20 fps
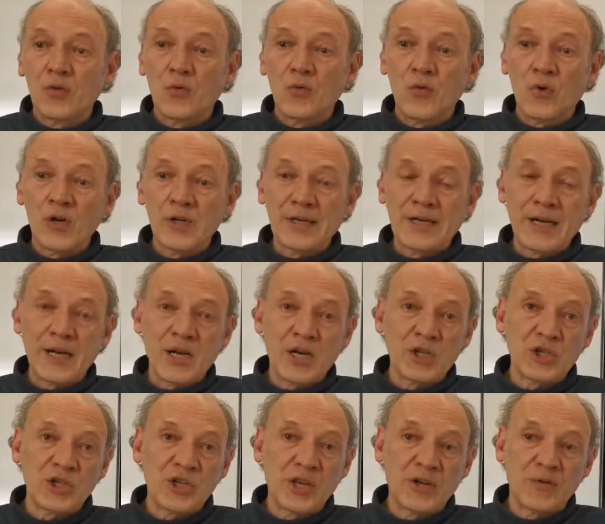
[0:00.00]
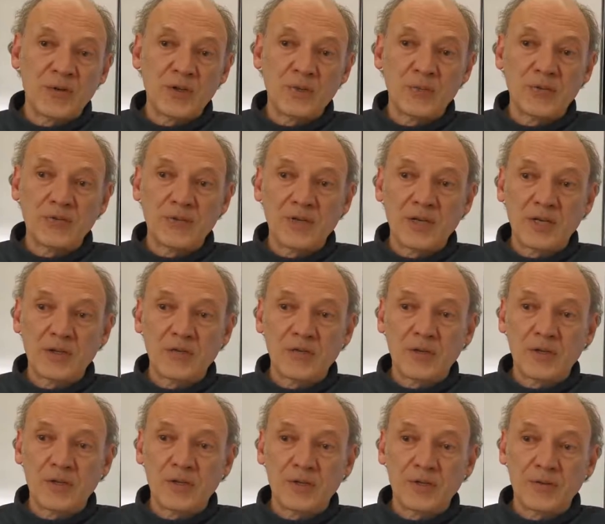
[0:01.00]
or car sharing with
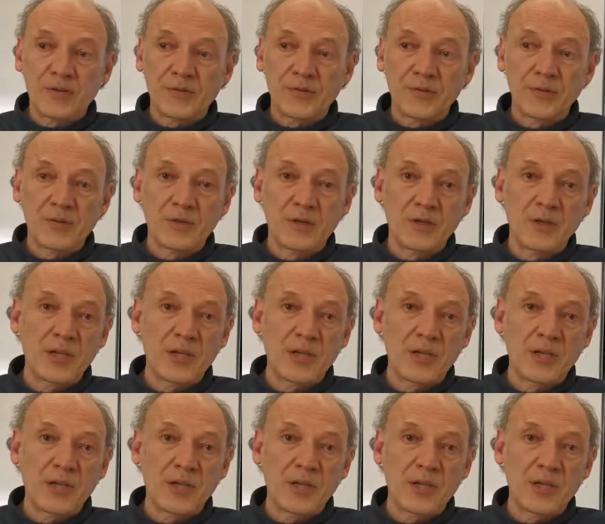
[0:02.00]
electric cars.